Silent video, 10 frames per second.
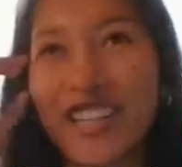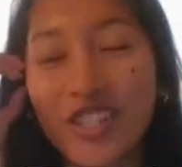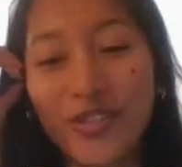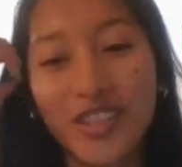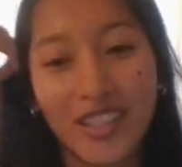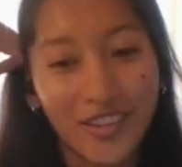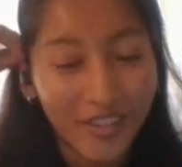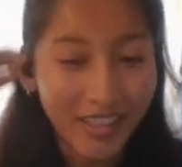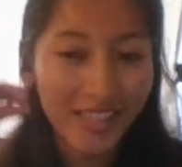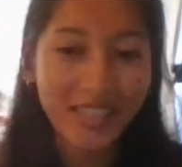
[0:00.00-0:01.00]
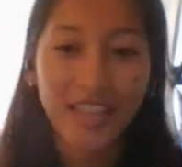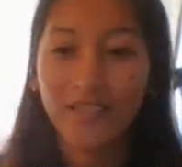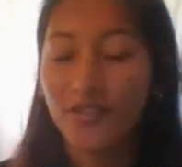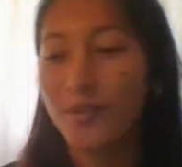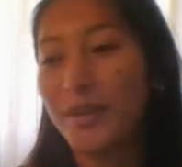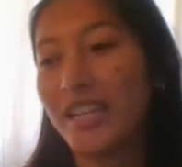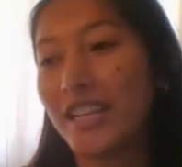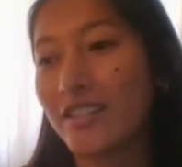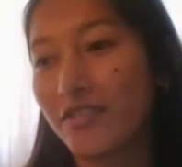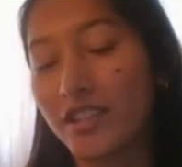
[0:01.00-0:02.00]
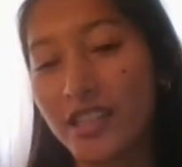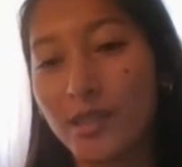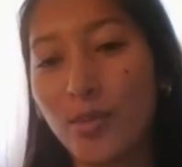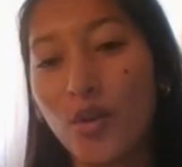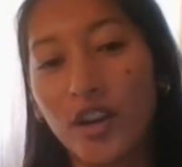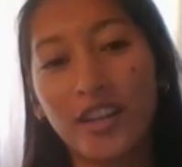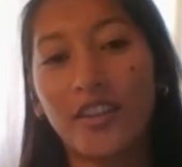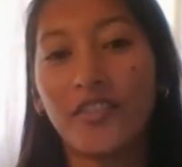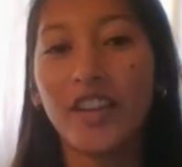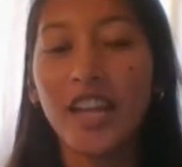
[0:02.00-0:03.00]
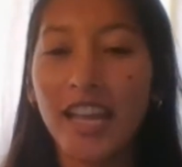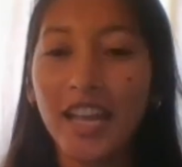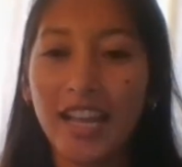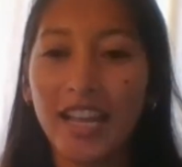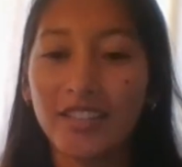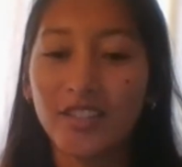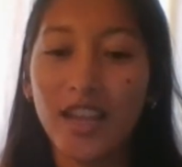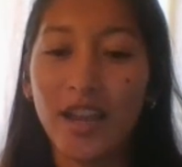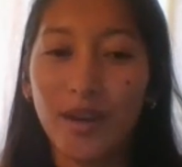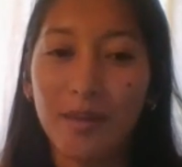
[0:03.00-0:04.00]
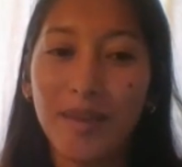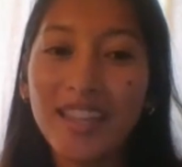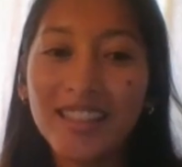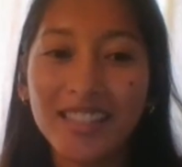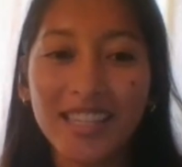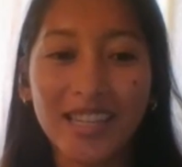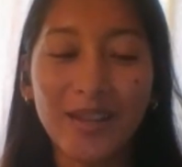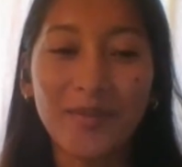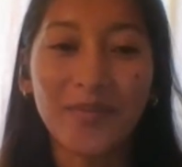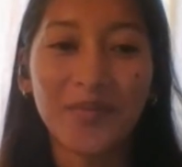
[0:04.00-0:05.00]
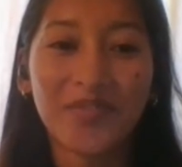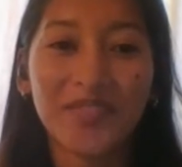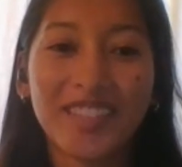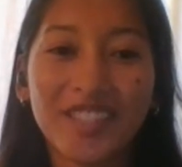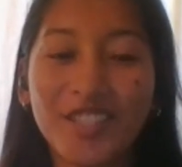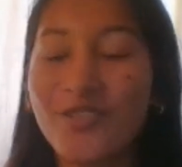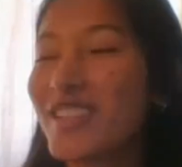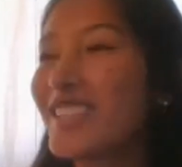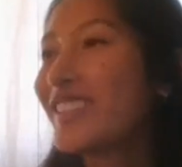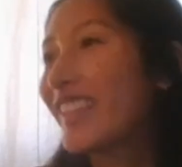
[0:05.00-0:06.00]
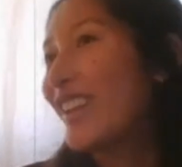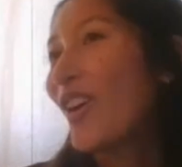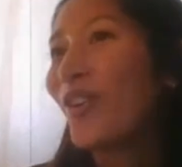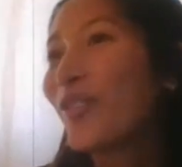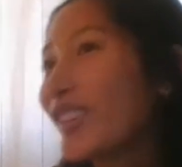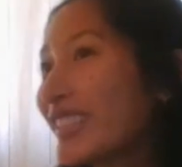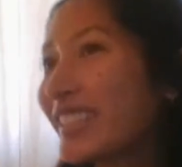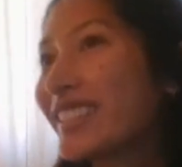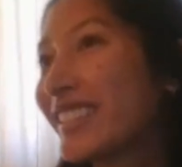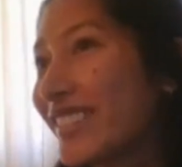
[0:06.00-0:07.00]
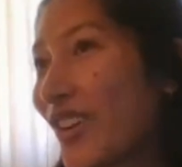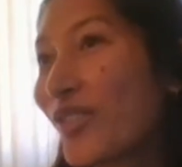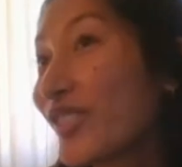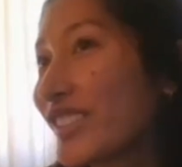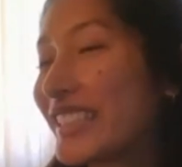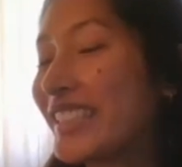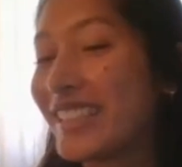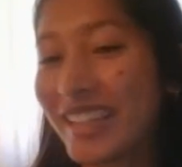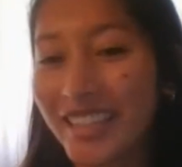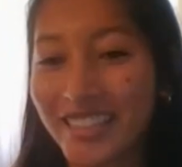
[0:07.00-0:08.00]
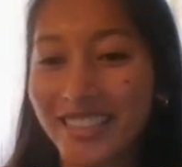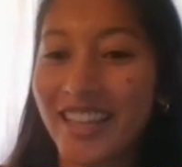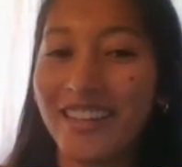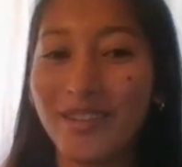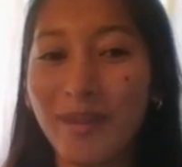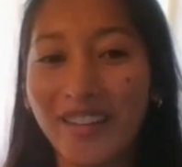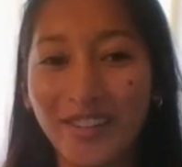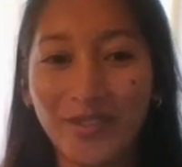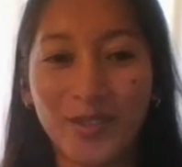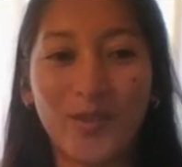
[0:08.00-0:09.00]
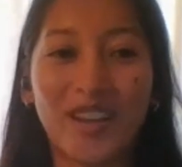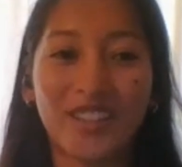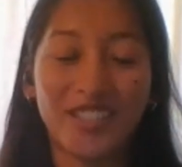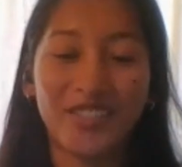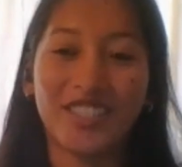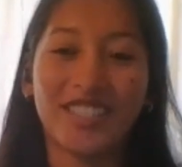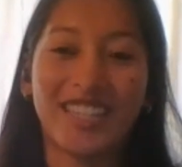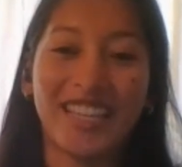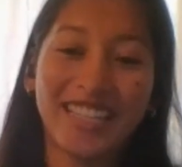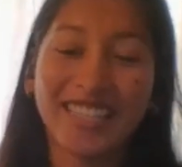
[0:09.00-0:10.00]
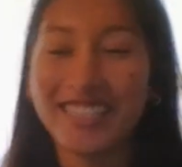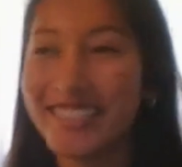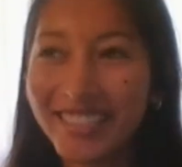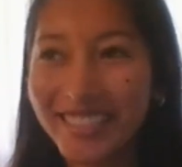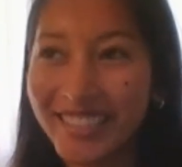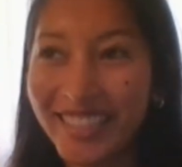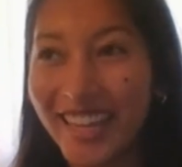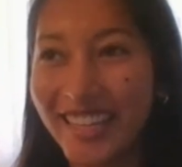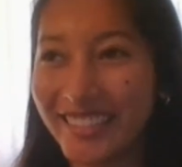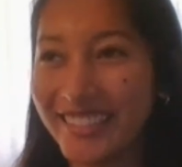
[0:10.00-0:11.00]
She was just like really excited for me, really supportive. And so yeah, when I made the team, she wasn't like overly like excited about it as well. She was just like, yay.